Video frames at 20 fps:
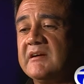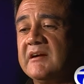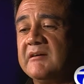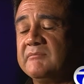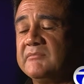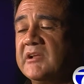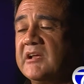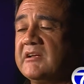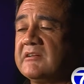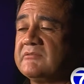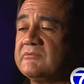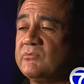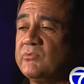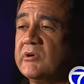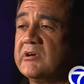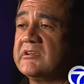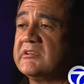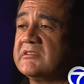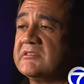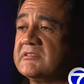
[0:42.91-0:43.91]
I'm not
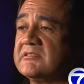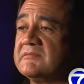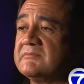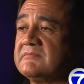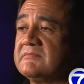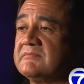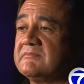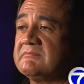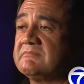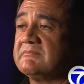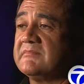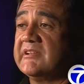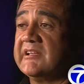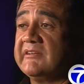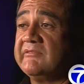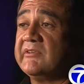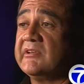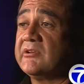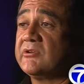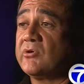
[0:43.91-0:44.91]
one to
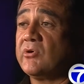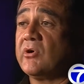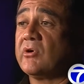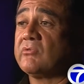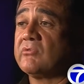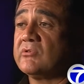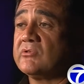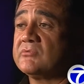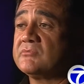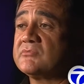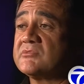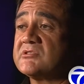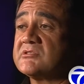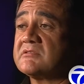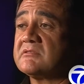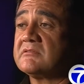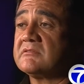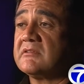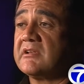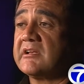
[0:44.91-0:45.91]
live in courtrooms
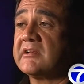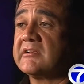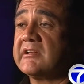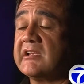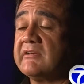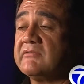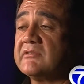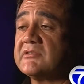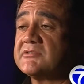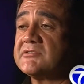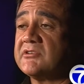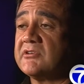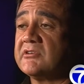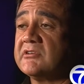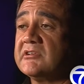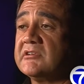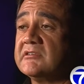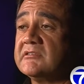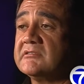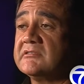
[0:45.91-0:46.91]
like David
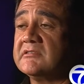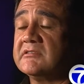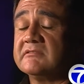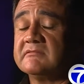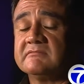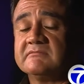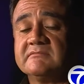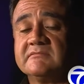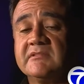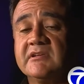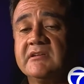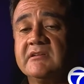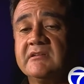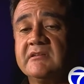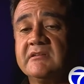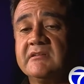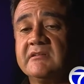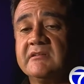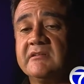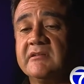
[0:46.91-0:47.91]
Serna and
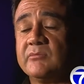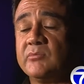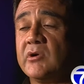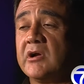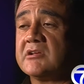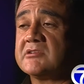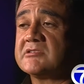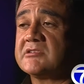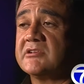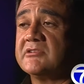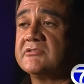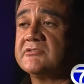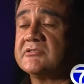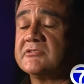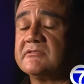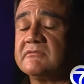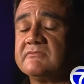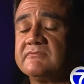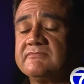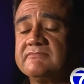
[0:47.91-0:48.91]
the
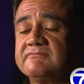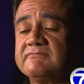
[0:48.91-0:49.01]
prosecution.